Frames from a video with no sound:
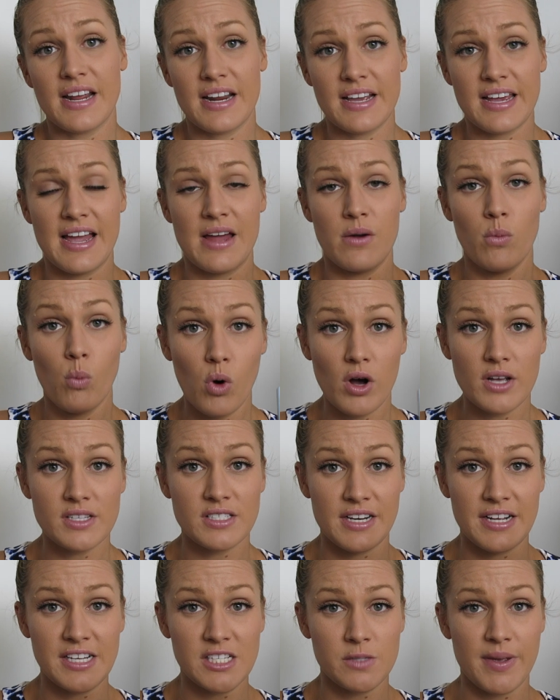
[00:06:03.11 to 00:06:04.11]
yet again
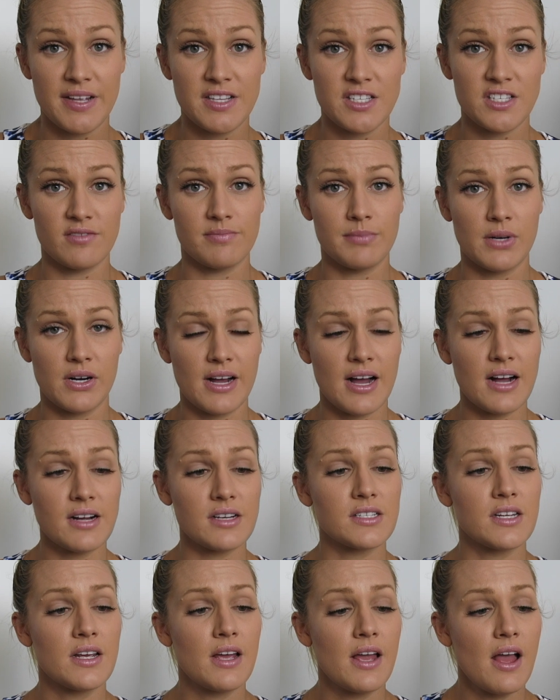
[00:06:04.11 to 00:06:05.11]
was an expensive
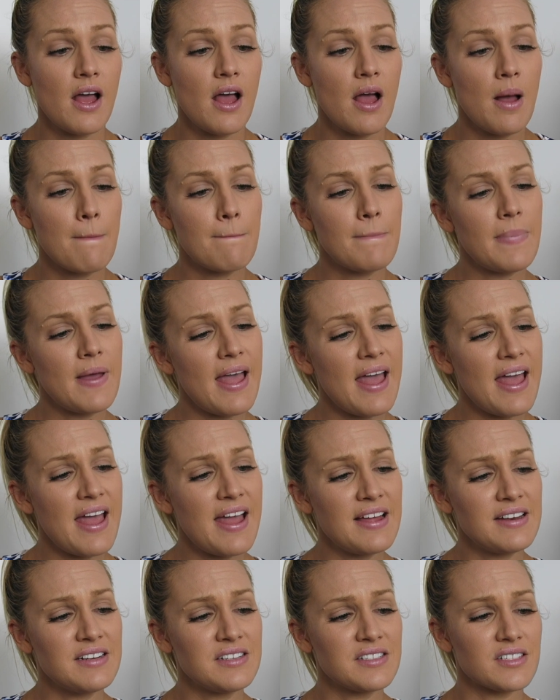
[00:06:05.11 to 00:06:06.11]
product.
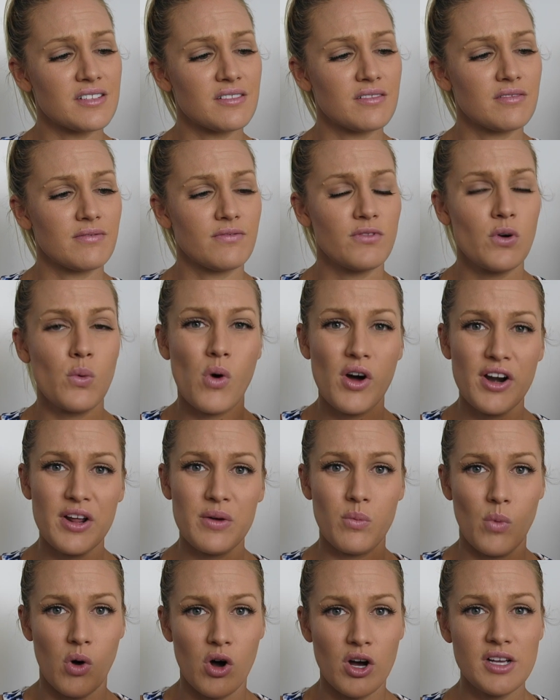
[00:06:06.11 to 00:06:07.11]
And for what
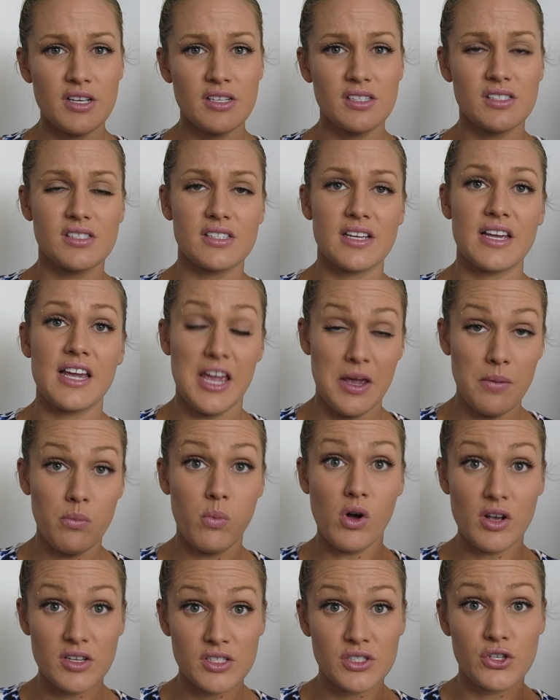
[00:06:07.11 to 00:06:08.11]
it was
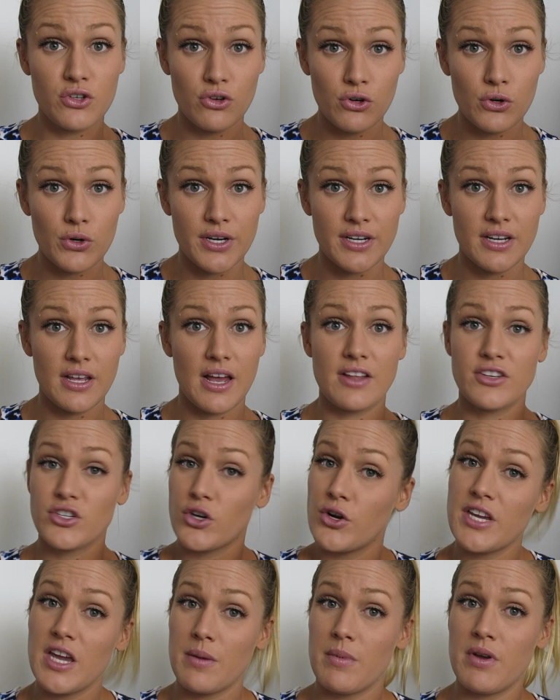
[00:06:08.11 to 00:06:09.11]
good.
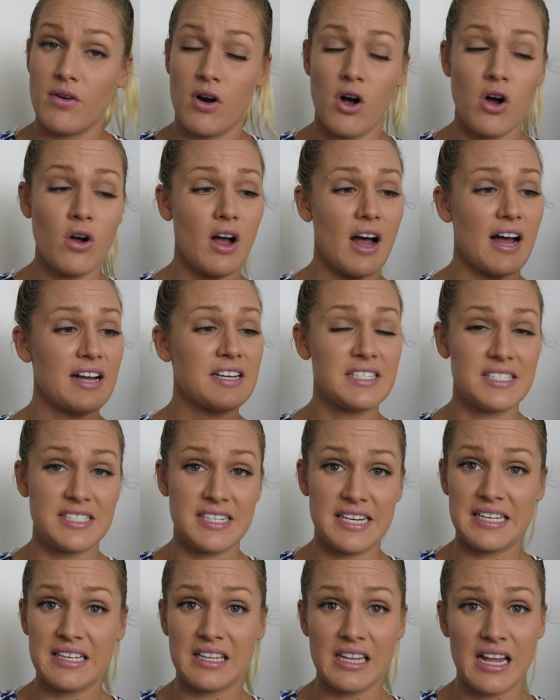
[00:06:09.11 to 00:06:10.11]
Don't get me wrong, I
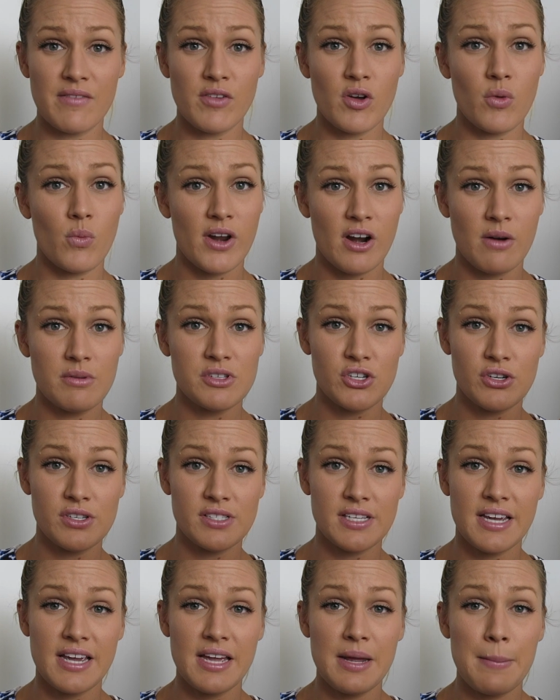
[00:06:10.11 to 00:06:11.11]
did love it when I was
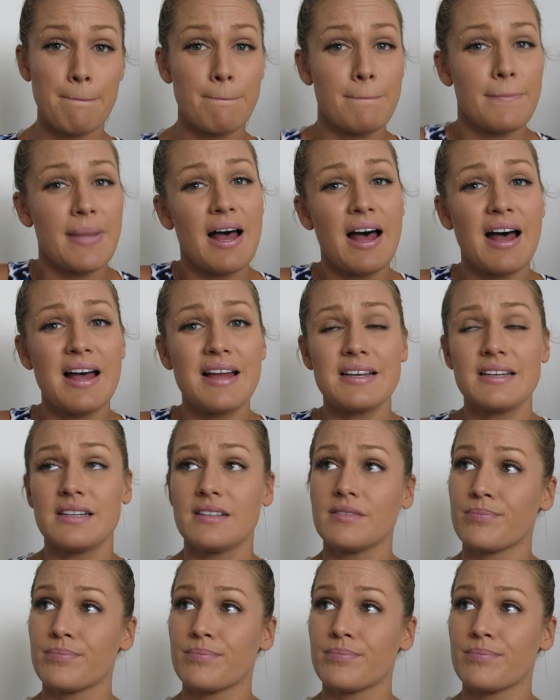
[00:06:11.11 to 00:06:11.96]
using it, but